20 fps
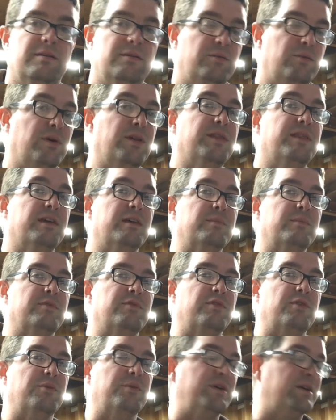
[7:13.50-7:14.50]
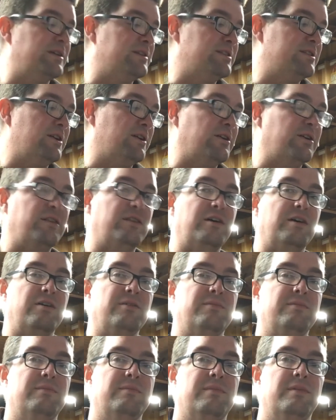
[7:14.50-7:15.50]
One thing before we get started,
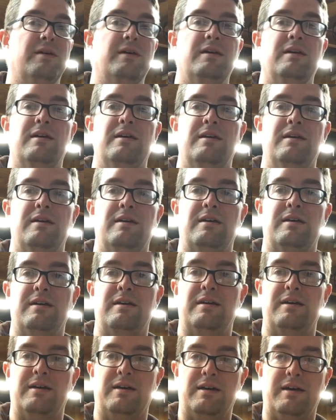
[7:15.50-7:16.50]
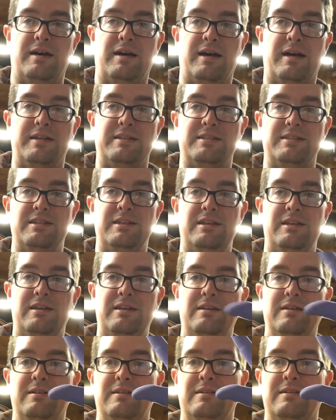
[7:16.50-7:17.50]
though. I
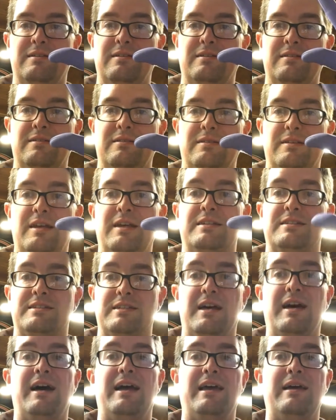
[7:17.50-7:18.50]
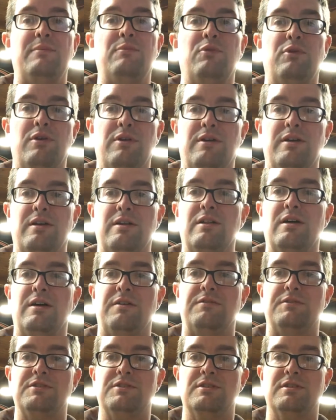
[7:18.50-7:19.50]
see, yes, I am wearing
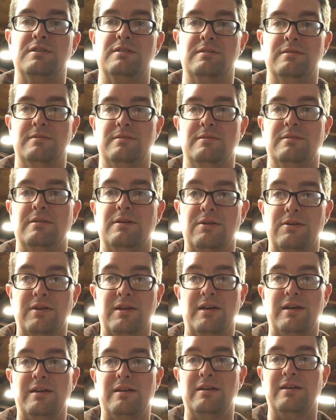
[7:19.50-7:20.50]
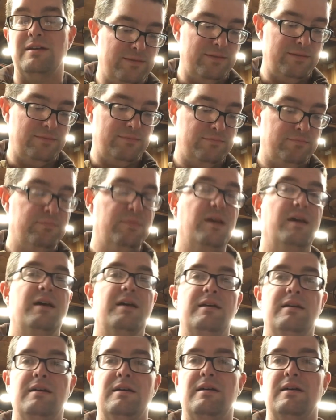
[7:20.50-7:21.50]
gloves, okay?
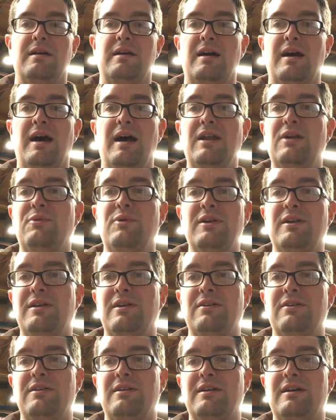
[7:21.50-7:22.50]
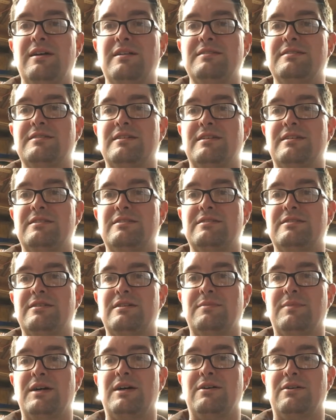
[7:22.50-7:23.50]
I don't want to hear any nonsense
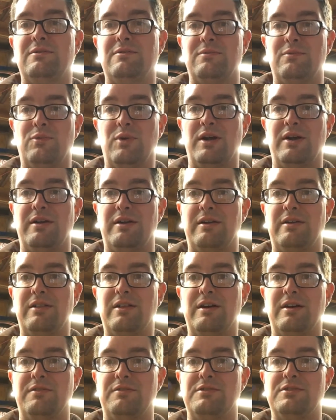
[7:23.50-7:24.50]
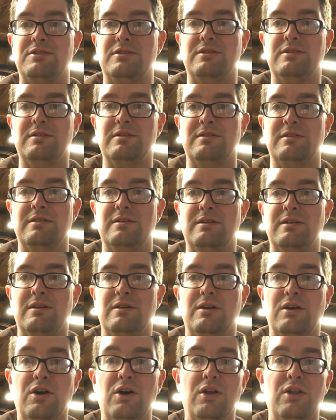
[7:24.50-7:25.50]
about wearing gloves.
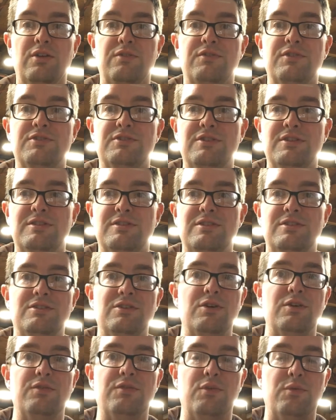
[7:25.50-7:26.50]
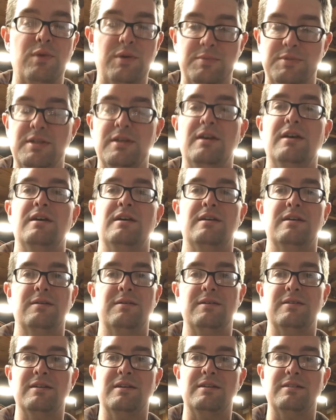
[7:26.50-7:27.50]
Oh, they're for sissies, oh, they're for wimps.
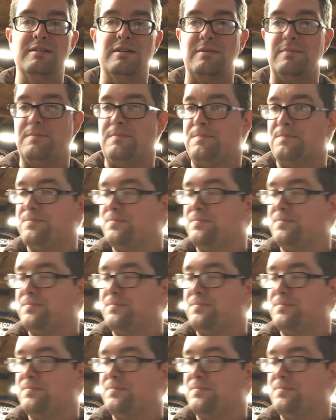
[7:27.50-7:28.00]
Let me tell you something.